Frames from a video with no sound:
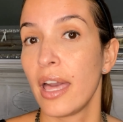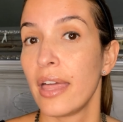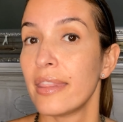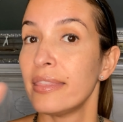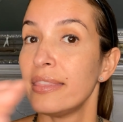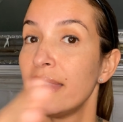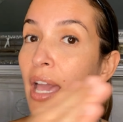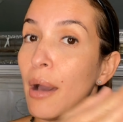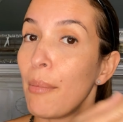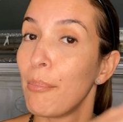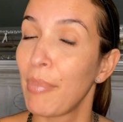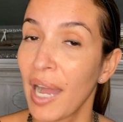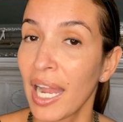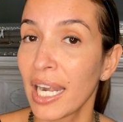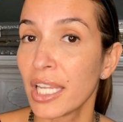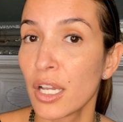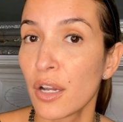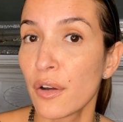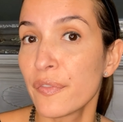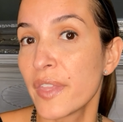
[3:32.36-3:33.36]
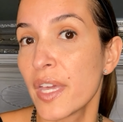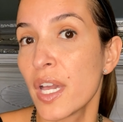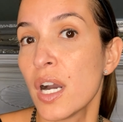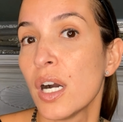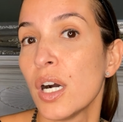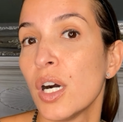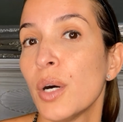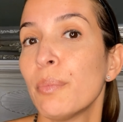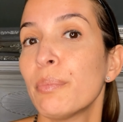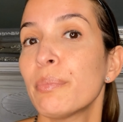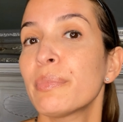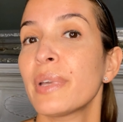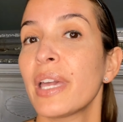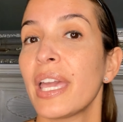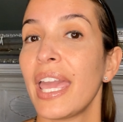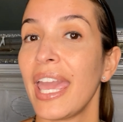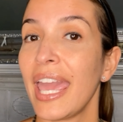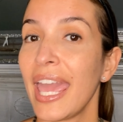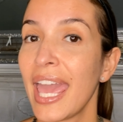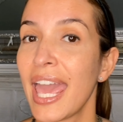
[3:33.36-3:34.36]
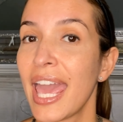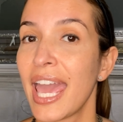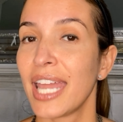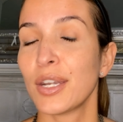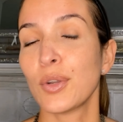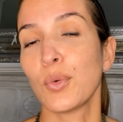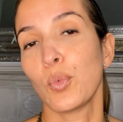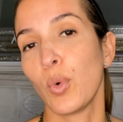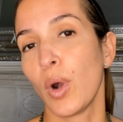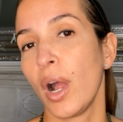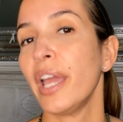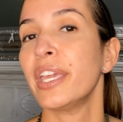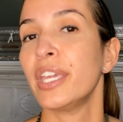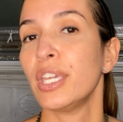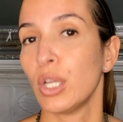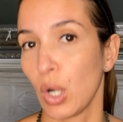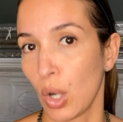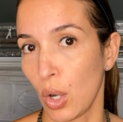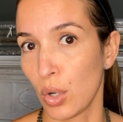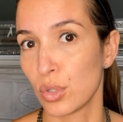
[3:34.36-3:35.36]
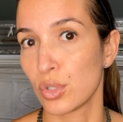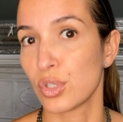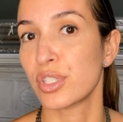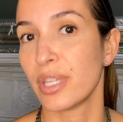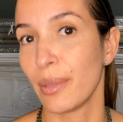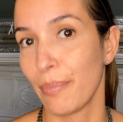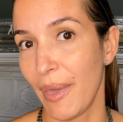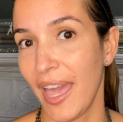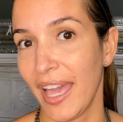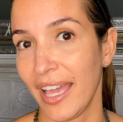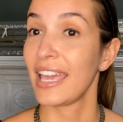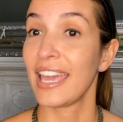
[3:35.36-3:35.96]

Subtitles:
the value of the home and what he owes the bank.